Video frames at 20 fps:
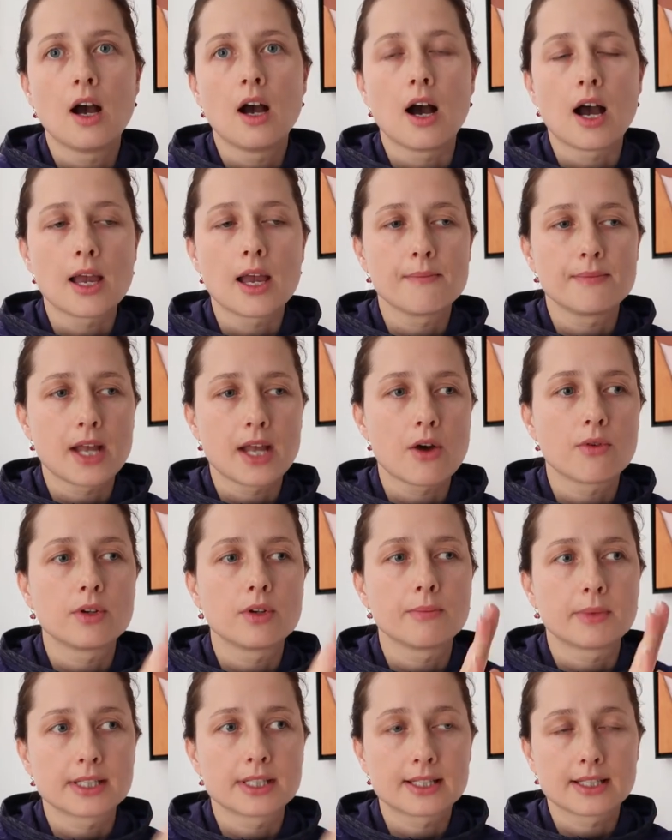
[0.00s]
I am now
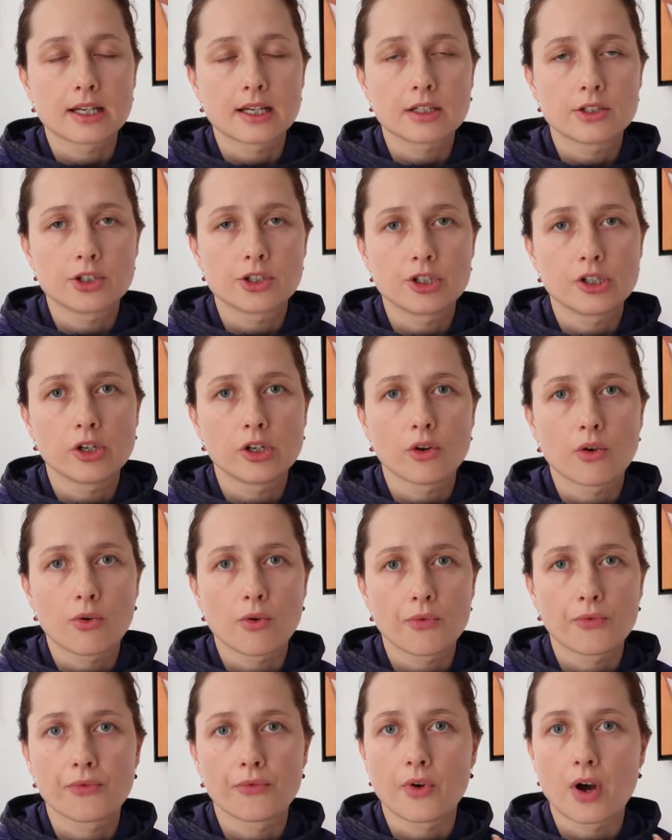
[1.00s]
in my second year
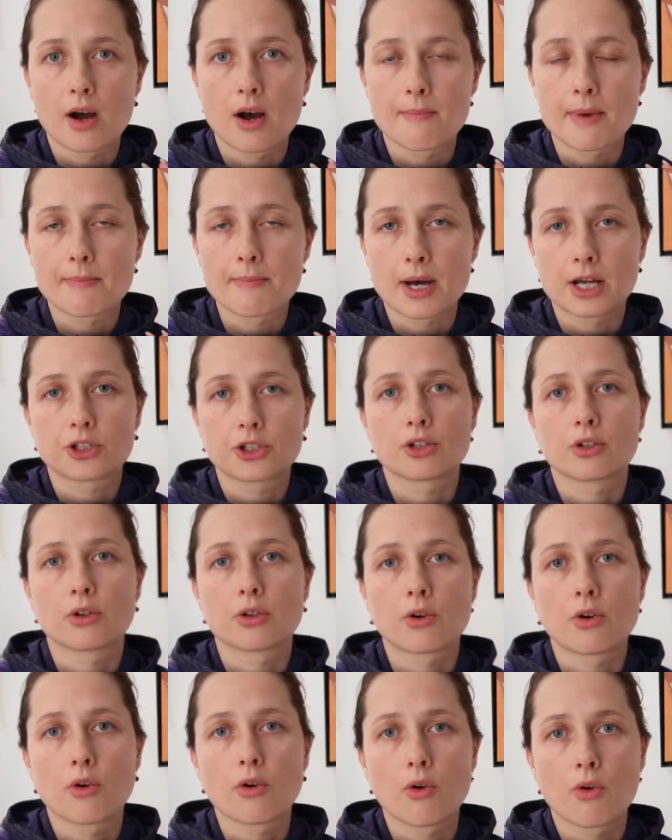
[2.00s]
of uh, my
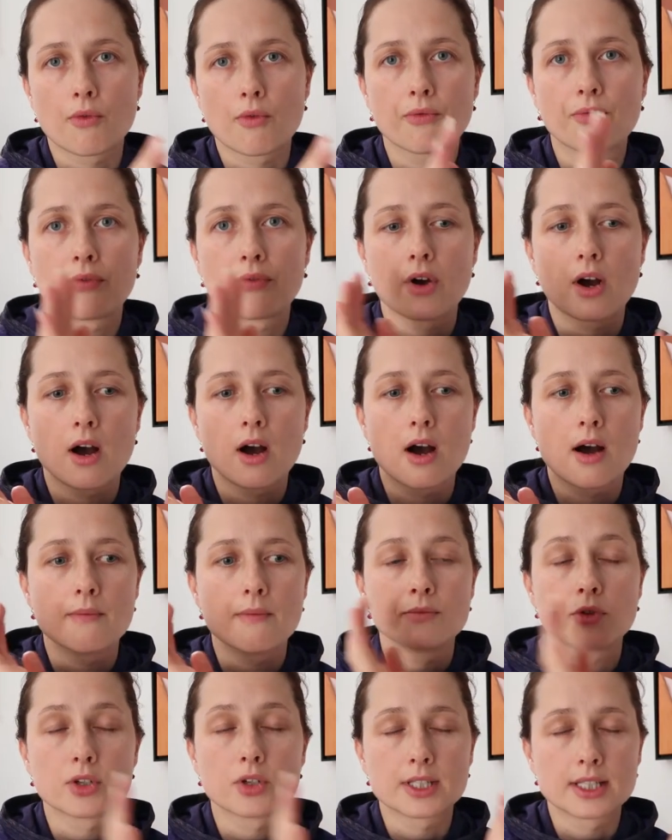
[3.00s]
Bachelor of uh,
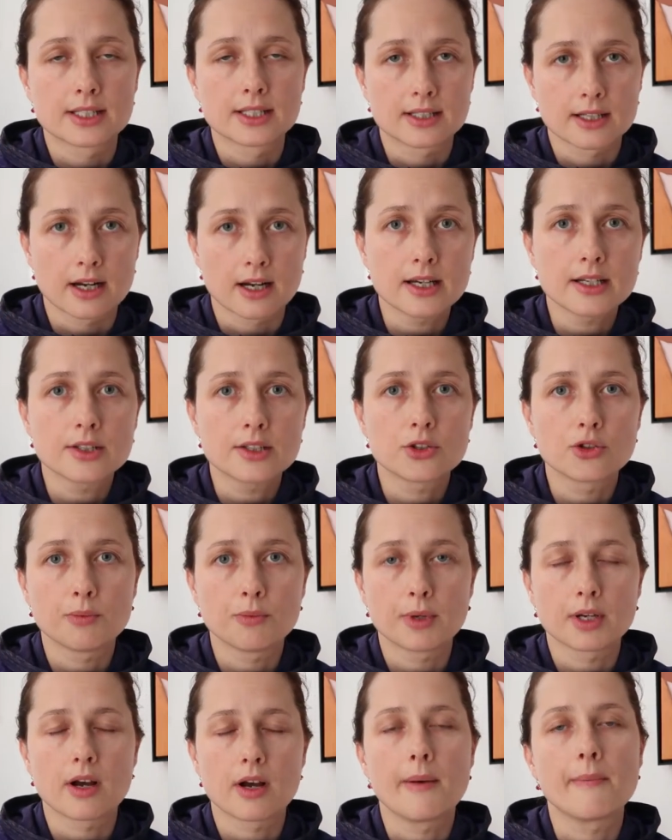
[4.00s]
Nursing Science to
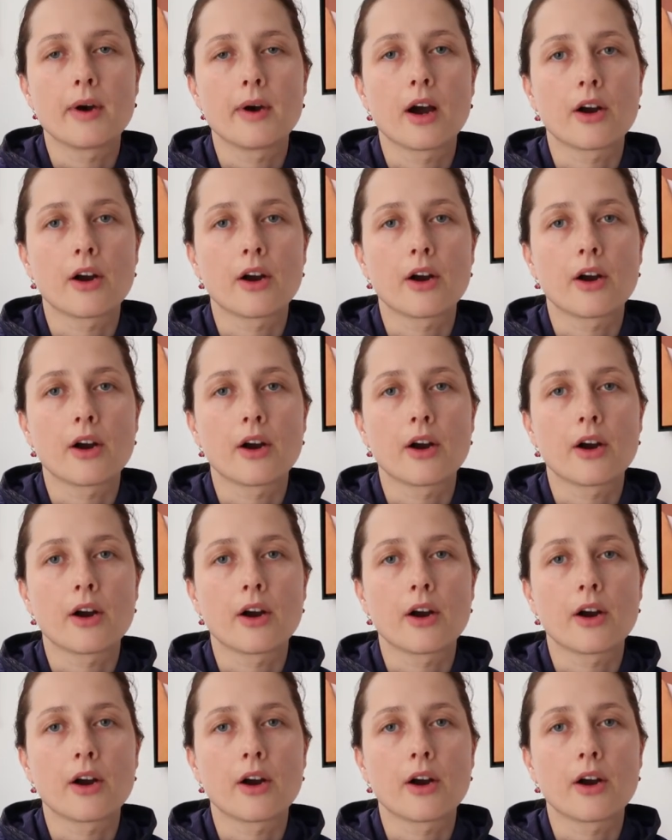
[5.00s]
become